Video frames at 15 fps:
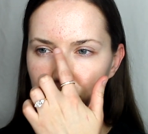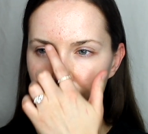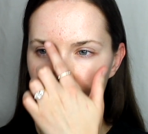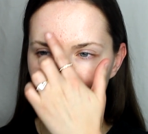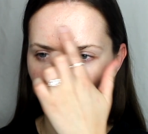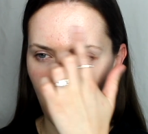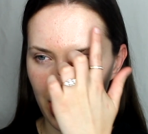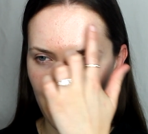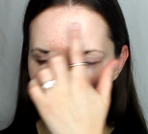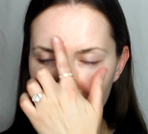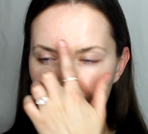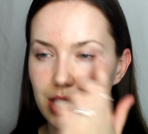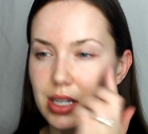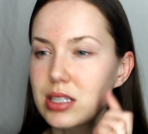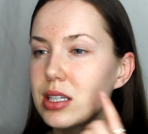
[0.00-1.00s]
I have
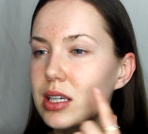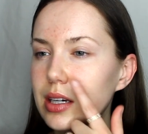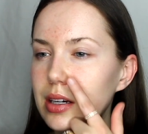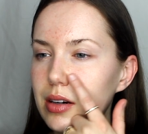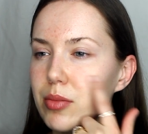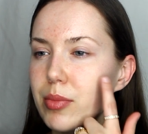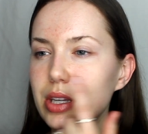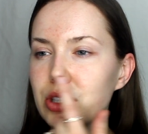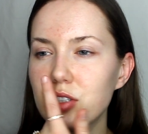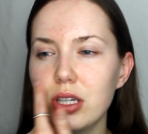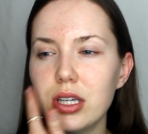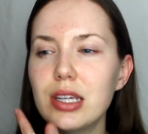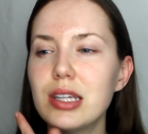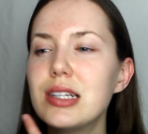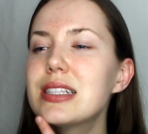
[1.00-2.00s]
redness here on my
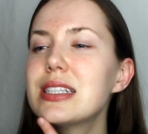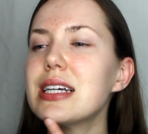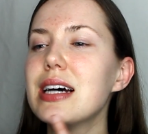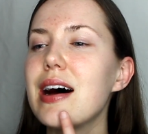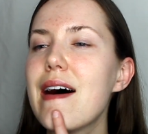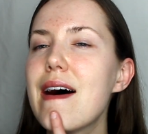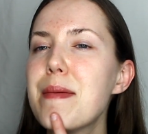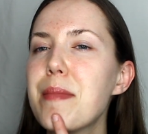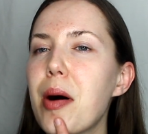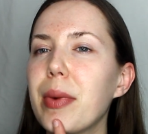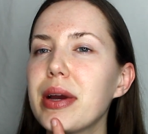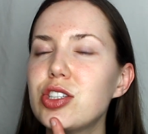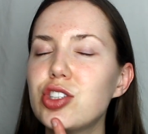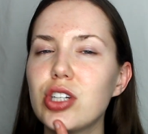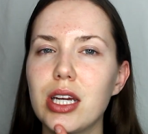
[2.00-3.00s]
cheeks, on
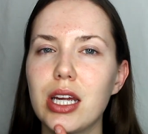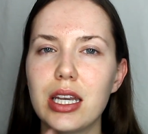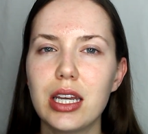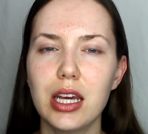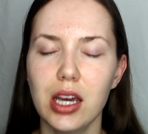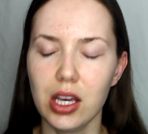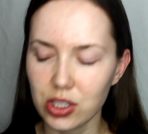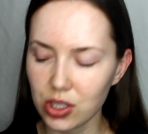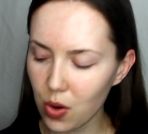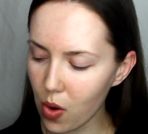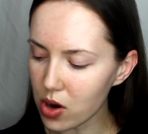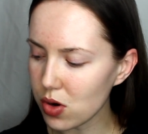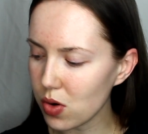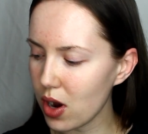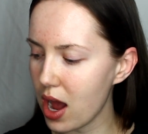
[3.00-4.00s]
my chin, so
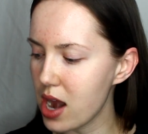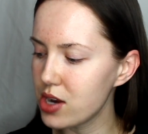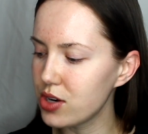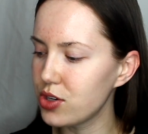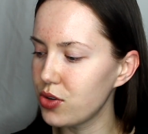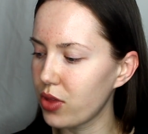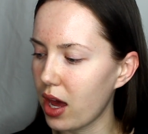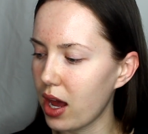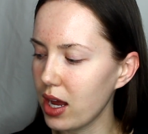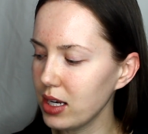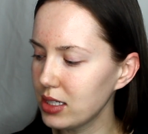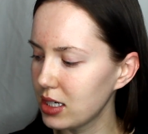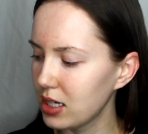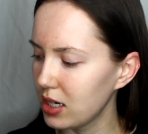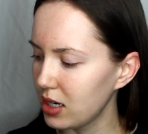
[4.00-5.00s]
I'll go ahead and do
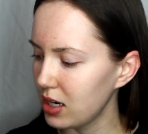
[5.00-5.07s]
that.